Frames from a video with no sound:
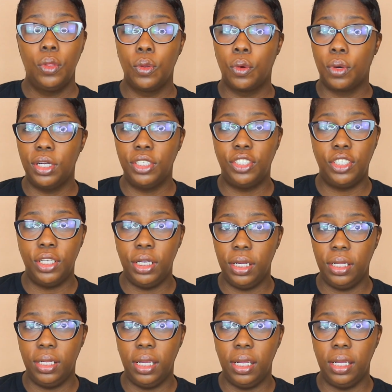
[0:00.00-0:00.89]
nor a
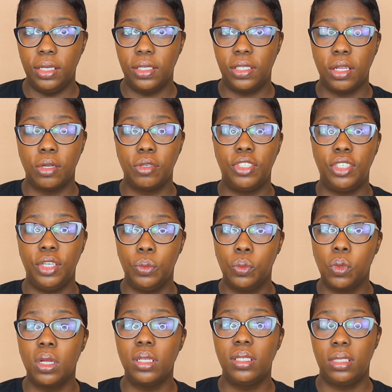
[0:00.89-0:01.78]
GED. So she
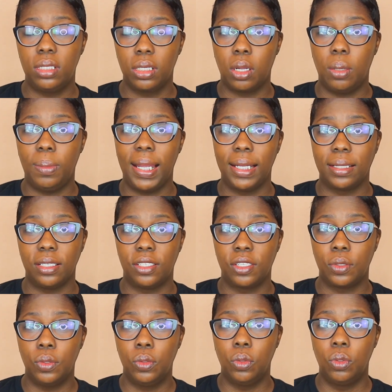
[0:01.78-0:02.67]
wants to go back to
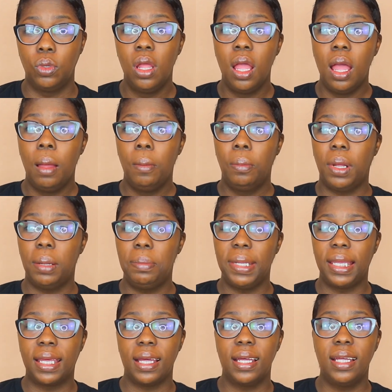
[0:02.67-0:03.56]
school, but
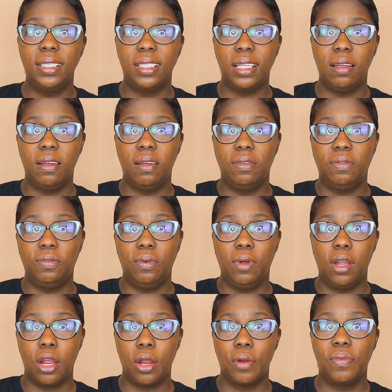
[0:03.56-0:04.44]
because of
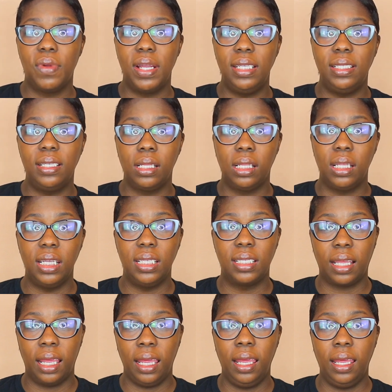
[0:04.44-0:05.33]
her raising
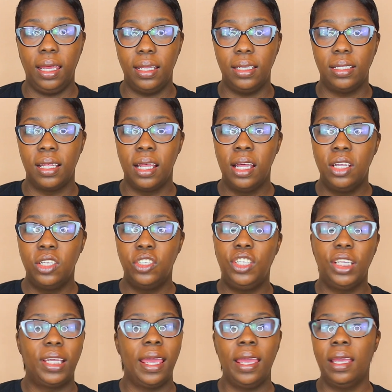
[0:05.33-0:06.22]
these kids,
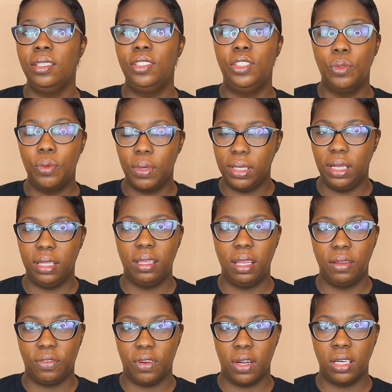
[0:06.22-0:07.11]
she can't do
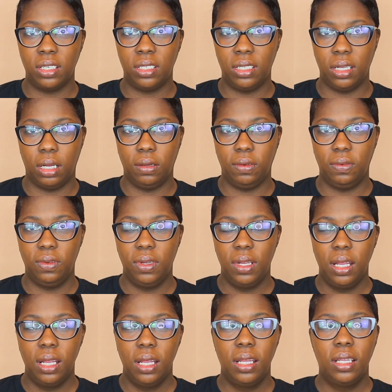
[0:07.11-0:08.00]
anything for herself.
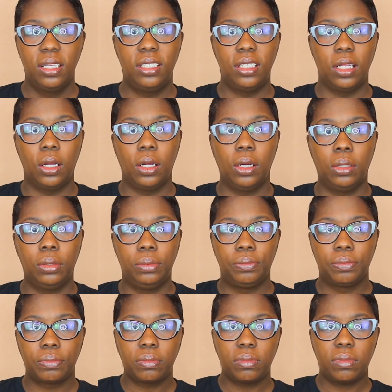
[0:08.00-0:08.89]

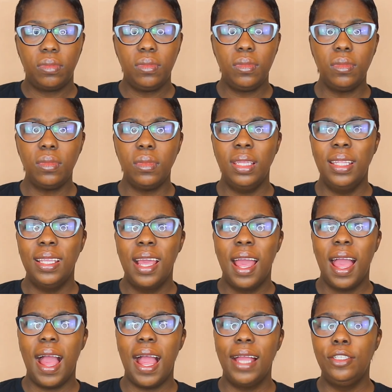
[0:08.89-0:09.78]
So
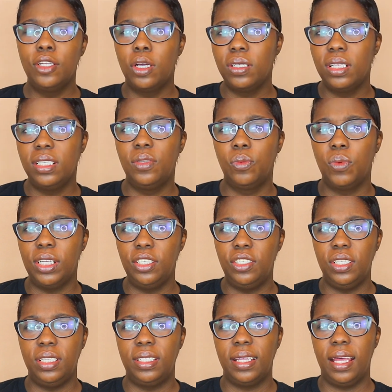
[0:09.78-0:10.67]
I noticed when
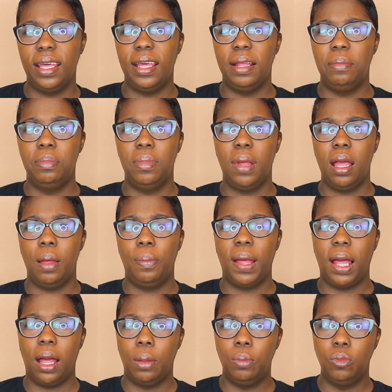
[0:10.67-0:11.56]
she said
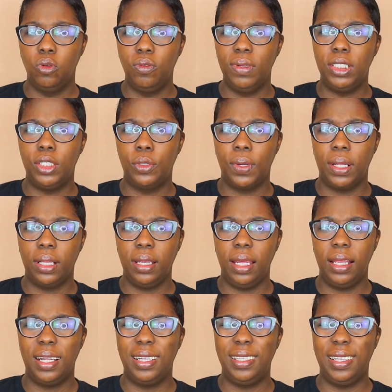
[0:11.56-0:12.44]
about moving to
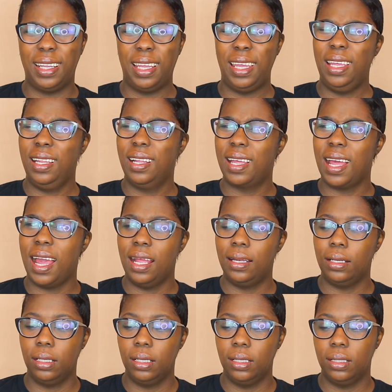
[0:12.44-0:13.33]
Atlanta, Nikita
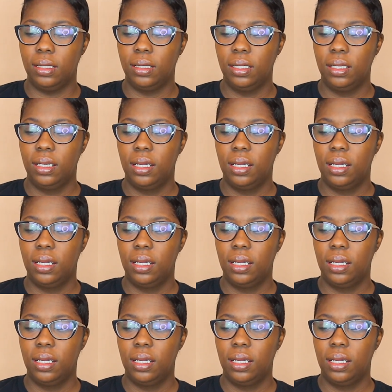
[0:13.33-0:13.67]
kind of